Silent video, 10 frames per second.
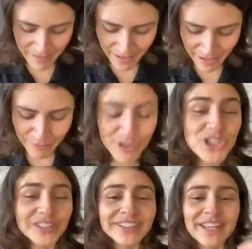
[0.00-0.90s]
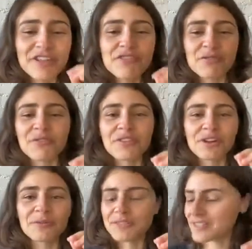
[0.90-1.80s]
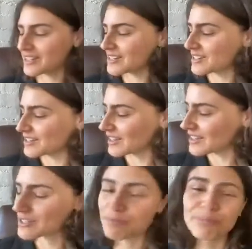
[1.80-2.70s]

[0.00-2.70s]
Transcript: Originally thought that it was just this